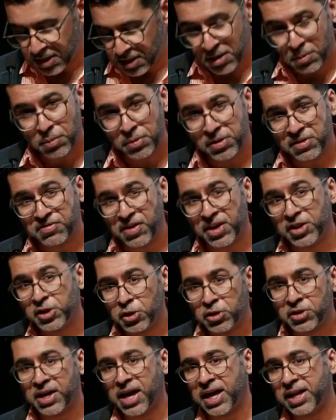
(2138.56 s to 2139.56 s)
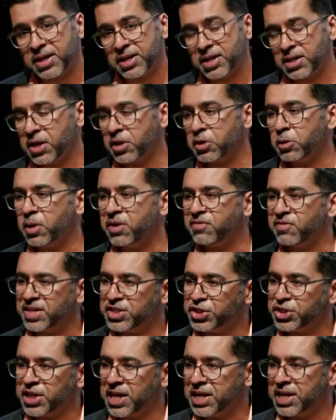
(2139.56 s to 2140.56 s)
But if I look at it another way, if I
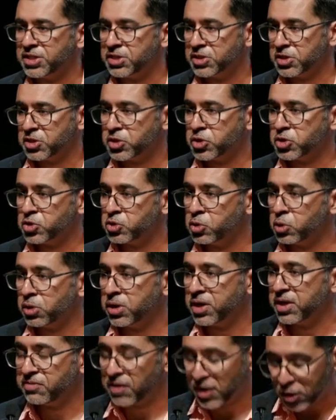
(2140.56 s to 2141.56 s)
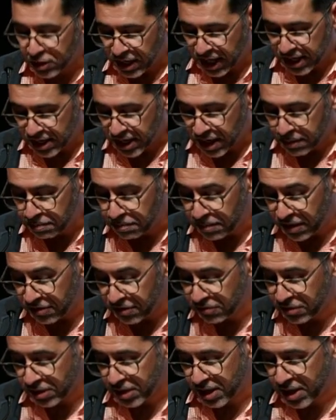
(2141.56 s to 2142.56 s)
change this story, if I look at it above
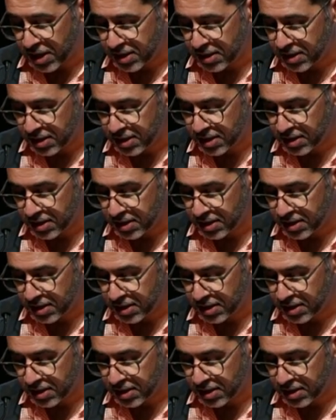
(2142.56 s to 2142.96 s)
the line,